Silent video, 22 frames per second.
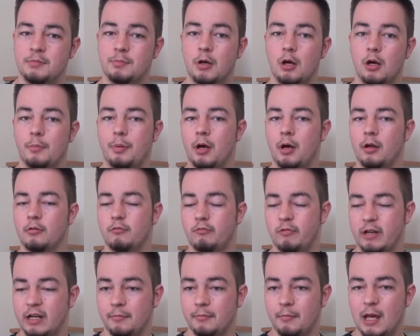but upon
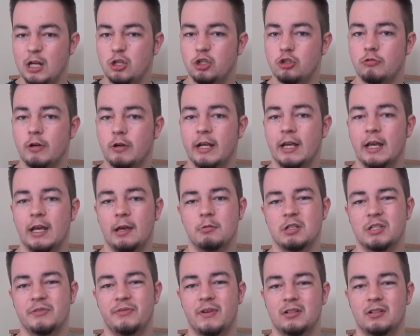remeasuring, it
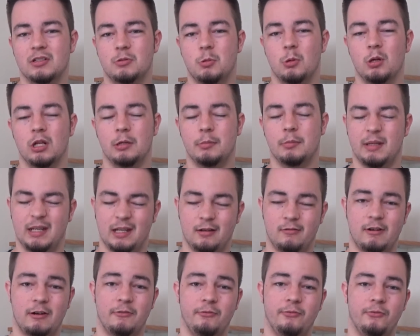was found to only be
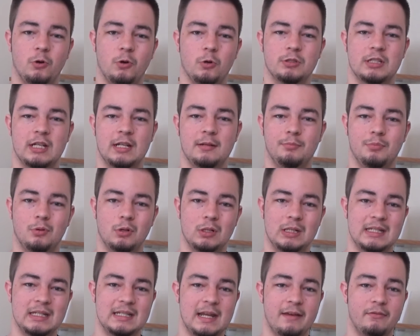around
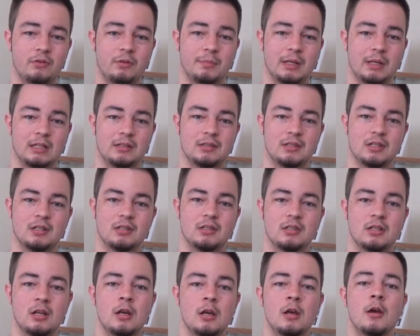14.7
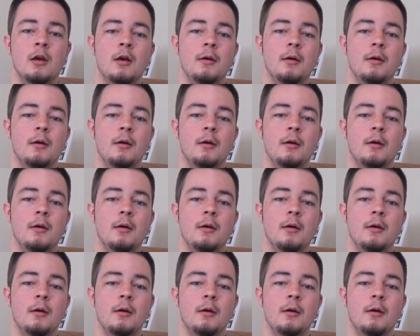metres.